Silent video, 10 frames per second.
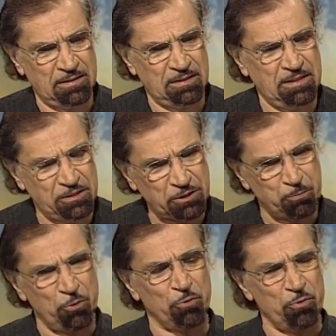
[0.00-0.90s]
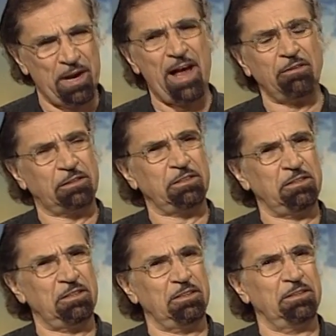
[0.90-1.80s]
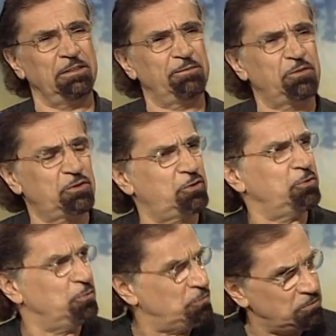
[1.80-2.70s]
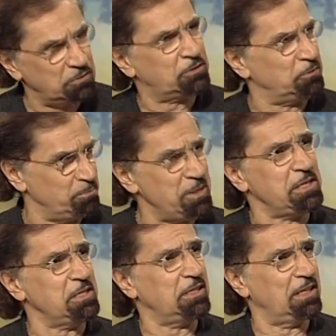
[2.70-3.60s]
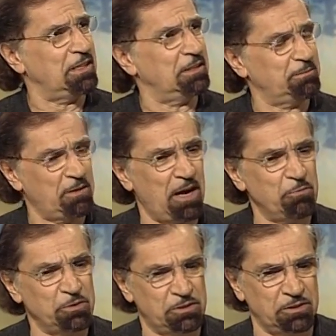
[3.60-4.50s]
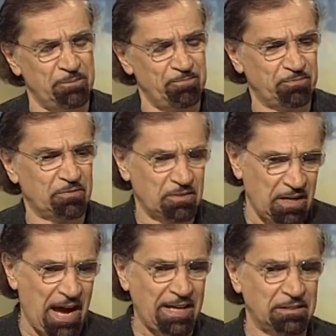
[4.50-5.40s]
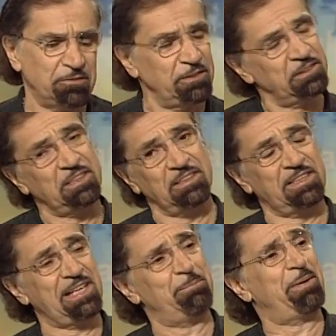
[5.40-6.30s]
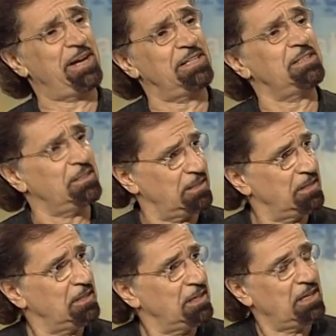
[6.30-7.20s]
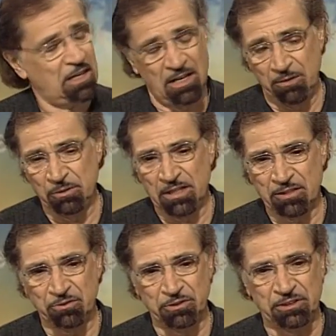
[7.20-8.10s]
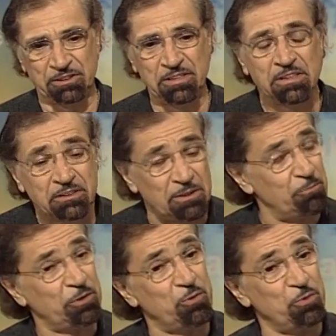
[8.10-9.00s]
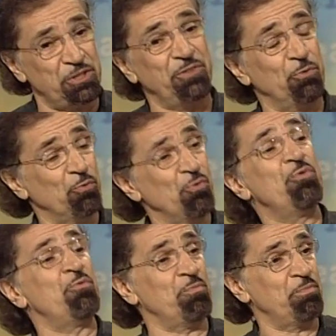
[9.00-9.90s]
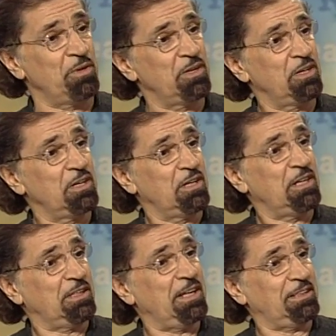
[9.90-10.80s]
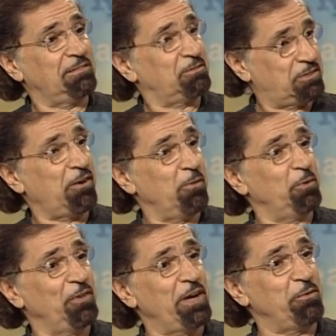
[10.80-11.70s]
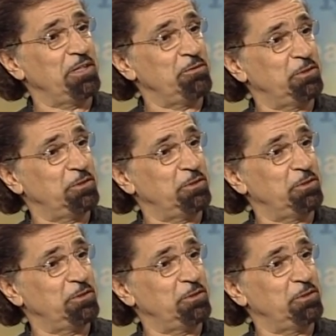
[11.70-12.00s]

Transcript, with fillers: It just brought a reality to me. I was active in campaigning. I was actually seeing someone who was in the room that terrible night when he